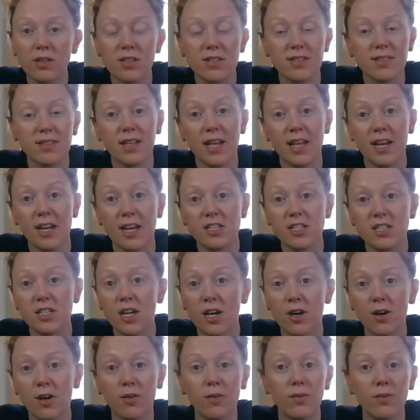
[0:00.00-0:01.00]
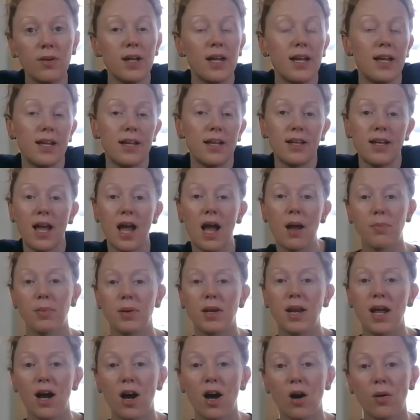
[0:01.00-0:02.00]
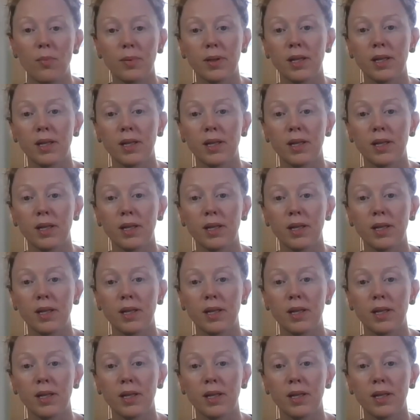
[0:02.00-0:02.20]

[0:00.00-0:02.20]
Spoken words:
Just let us know. Happy to help.